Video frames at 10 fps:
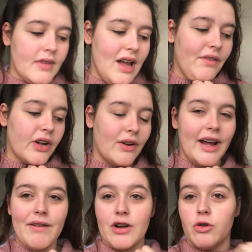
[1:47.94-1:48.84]
having it on
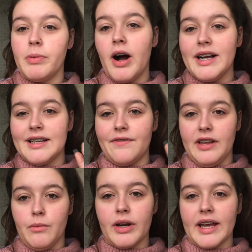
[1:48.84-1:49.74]
our ankle. But I
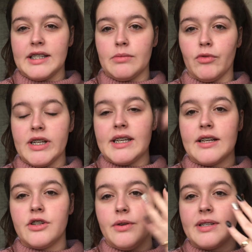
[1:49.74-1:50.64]
definitely want to get some wrist
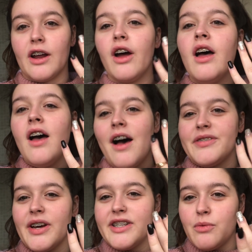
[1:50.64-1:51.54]
tattoos, and I've
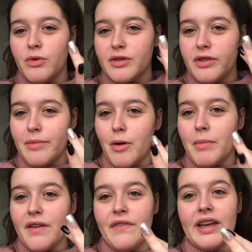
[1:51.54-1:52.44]
started to want them
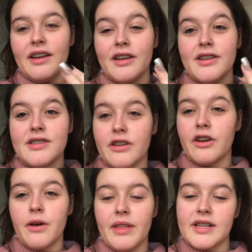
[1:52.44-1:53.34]
on my fingers, and I
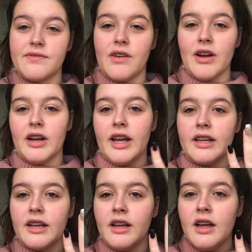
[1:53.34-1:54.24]
know that's very
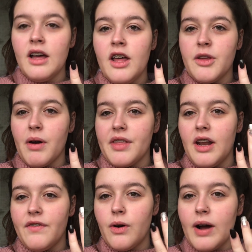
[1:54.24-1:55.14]
like, you either
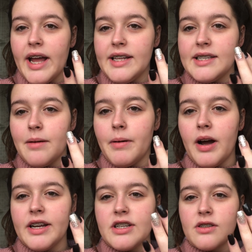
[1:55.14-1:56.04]
love it or hate it, but
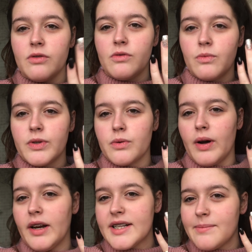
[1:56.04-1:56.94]
I just would
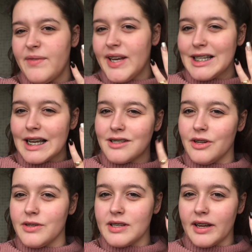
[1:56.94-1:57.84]
quite like some finger
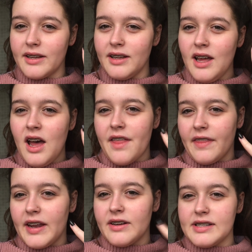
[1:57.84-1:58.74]
tattoos. Like I
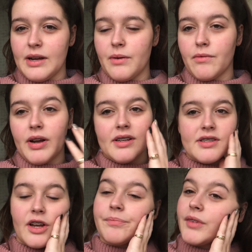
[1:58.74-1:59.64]
think they look sick with
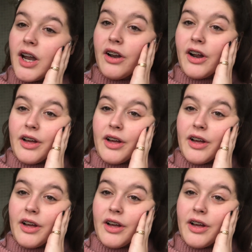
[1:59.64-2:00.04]
rings, so I don't